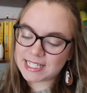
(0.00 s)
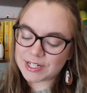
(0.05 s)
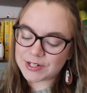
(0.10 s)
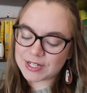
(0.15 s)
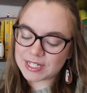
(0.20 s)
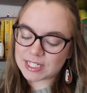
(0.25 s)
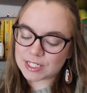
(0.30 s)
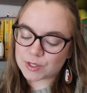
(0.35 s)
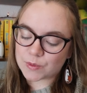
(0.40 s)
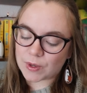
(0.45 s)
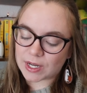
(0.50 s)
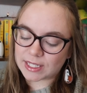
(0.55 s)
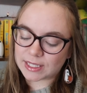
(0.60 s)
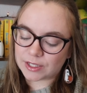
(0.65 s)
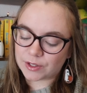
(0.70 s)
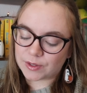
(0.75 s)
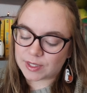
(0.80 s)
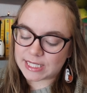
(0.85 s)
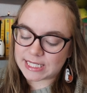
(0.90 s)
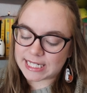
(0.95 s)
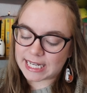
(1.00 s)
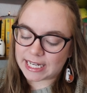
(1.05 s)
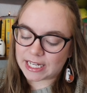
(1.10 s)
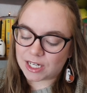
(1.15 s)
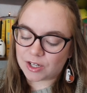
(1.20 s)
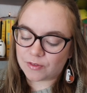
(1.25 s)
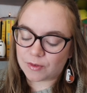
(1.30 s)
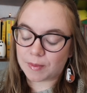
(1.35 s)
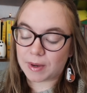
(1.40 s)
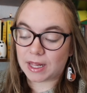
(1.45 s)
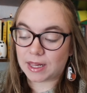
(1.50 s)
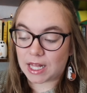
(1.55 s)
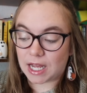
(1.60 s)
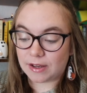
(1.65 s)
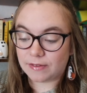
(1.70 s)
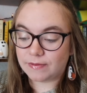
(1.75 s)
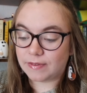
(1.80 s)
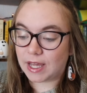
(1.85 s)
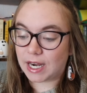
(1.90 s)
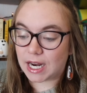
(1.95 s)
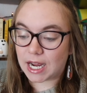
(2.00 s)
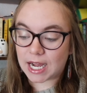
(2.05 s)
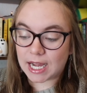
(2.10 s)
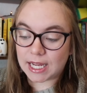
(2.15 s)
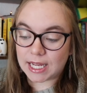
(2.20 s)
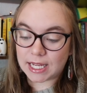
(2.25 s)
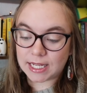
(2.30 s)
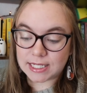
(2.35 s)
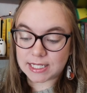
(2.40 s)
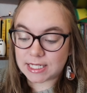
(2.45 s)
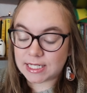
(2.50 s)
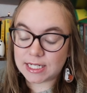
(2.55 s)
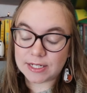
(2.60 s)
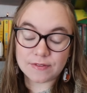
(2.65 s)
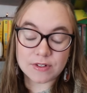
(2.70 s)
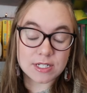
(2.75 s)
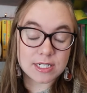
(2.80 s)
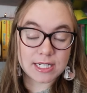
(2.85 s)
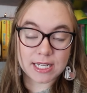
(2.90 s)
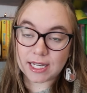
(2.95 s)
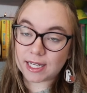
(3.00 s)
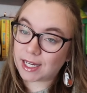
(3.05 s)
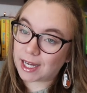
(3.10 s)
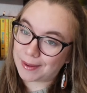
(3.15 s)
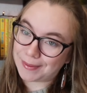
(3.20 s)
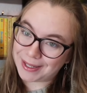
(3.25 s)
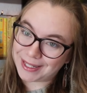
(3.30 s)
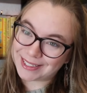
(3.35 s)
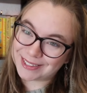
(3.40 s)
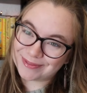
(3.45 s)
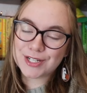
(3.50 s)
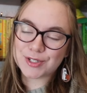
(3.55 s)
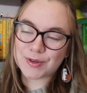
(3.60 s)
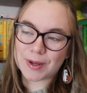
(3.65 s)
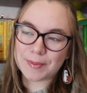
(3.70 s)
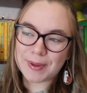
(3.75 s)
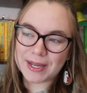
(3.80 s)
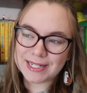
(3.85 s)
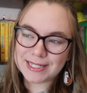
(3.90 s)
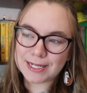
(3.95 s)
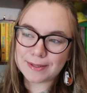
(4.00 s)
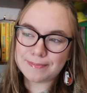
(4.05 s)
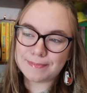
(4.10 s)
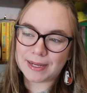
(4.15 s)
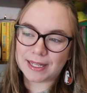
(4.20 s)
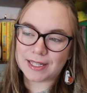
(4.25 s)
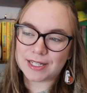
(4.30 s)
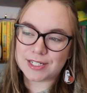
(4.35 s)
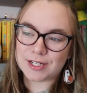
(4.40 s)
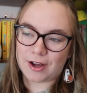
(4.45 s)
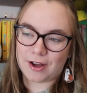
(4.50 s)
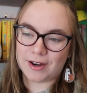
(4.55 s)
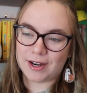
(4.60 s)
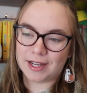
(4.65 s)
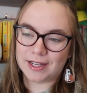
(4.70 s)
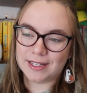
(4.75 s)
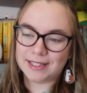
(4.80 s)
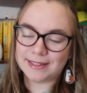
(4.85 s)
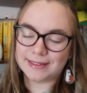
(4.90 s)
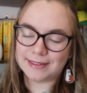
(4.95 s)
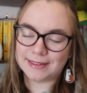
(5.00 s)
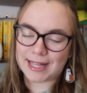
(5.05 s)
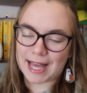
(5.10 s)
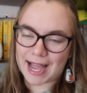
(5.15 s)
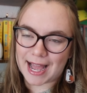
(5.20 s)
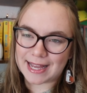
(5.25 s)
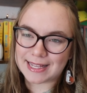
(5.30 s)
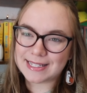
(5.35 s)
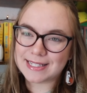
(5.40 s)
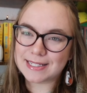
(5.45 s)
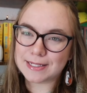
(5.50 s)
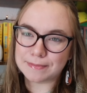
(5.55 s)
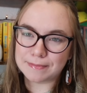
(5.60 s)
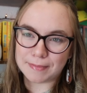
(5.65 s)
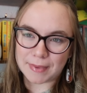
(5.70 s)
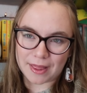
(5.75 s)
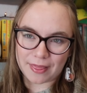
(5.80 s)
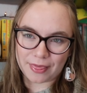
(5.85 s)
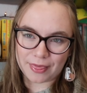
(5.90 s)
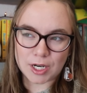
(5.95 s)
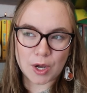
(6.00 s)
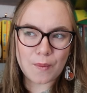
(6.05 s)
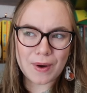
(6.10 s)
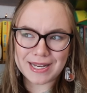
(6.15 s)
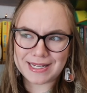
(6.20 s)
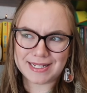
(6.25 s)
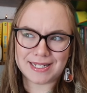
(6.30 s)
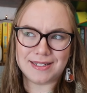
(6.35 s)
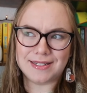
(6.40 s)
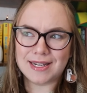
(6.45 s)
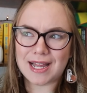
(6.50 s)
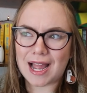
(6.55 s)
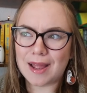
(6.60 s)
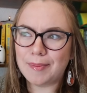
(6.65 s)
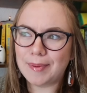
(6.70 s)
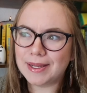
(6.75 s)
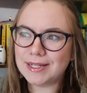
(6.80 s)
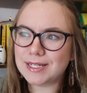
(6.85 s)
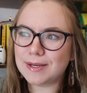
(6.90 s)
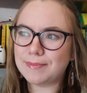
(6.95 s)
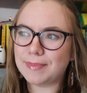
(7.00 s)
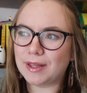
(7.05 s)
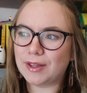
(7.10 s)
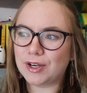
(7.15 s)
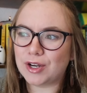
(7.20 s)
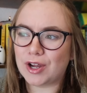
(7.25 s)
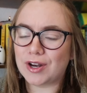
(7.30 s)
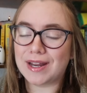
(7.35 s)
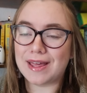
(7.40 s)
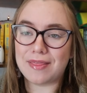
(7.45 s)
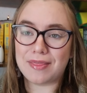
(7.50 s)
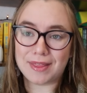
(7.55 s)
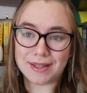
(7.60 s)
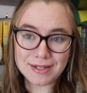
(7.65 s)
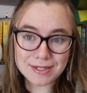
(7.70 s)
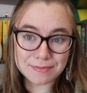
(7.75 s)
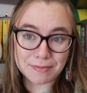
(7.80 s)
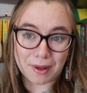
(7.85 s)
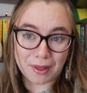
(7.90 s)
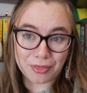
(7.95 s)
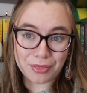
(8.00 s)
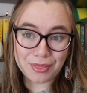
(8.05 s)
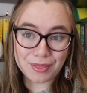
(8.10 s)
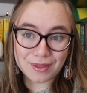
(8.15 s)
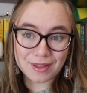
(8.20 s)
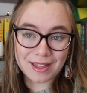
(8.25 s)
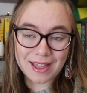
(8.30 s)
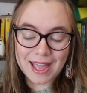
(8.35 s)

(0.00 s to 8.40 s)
series has quite literally taken over my life and I didn't even see it coming. So I picked up Belladonna last month. No, I didn't. I picked up Belladonna this month